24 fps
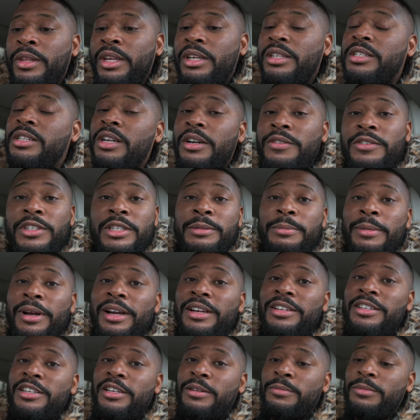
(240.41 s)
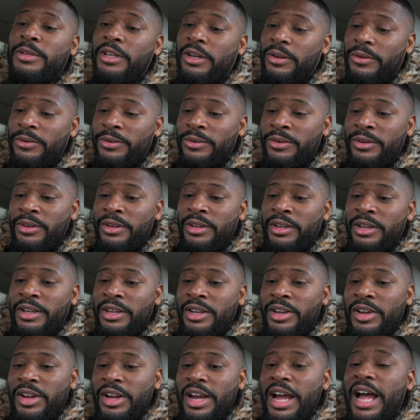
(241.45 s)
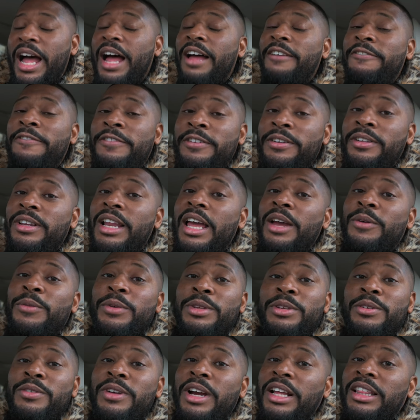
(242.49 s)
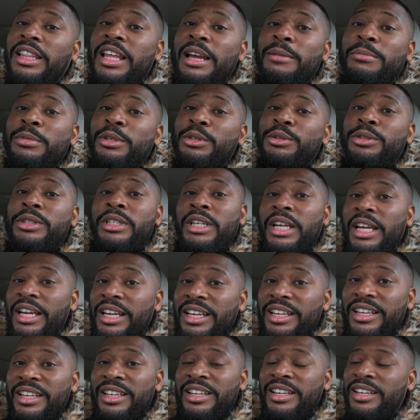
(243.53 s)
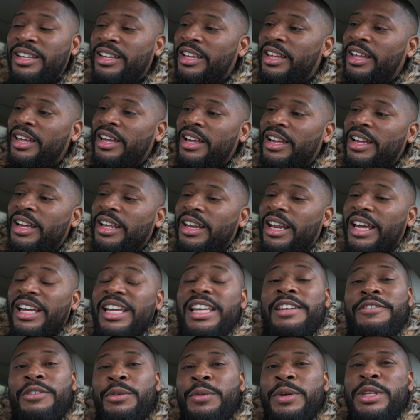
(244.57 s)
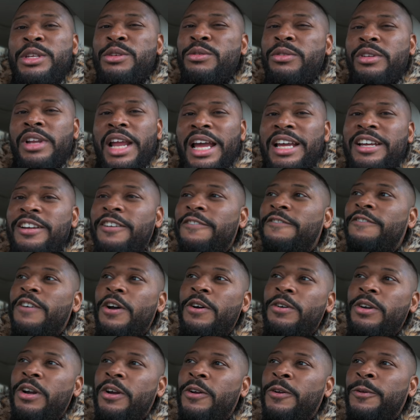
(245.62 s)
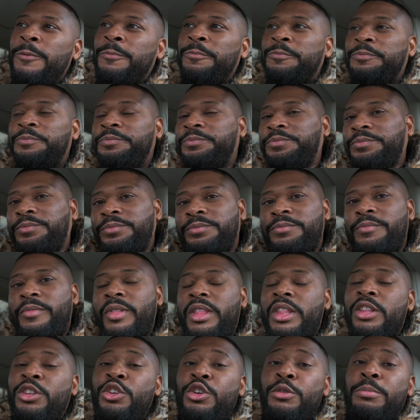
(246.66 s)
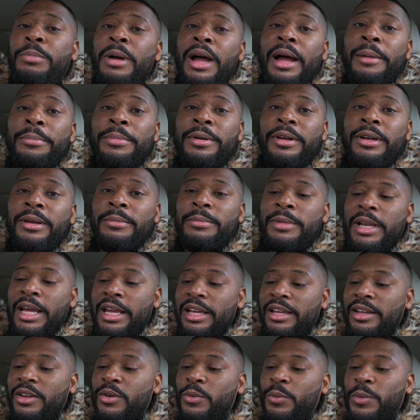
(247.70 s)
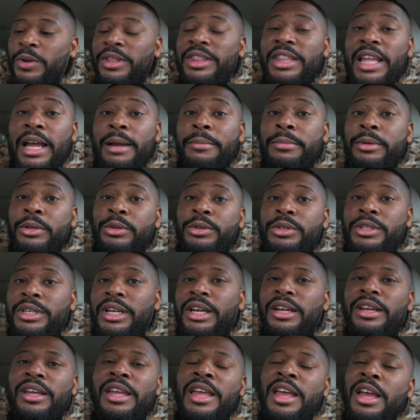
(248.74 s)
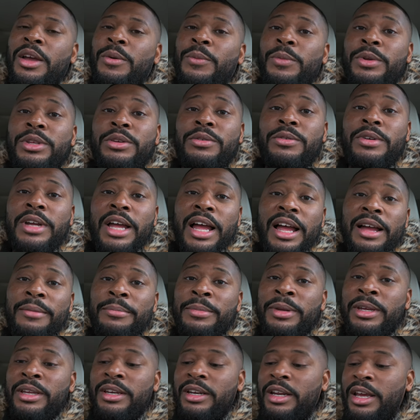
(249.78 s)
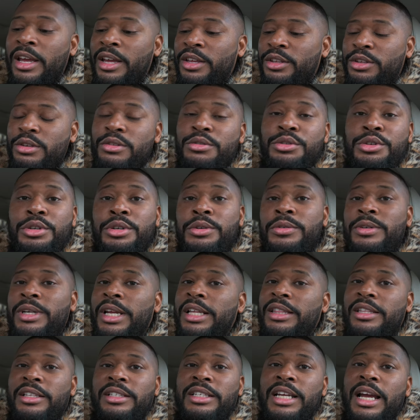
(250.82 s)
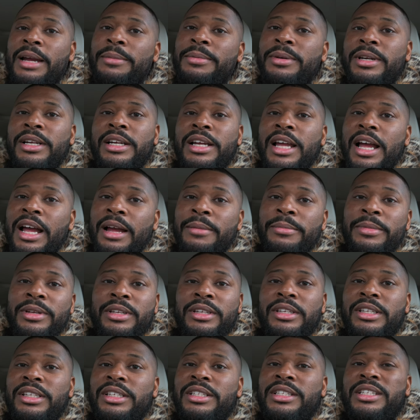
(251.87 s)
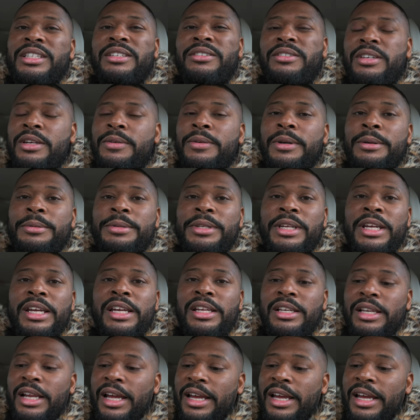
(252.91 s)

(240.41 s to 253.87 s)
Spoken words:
Some respond, some don't. I feel like when you got that blue check, like even when you like a photo, you pop up like with that blue check. When you comment, you shooting at the top of the comment list. You get what I'm saying?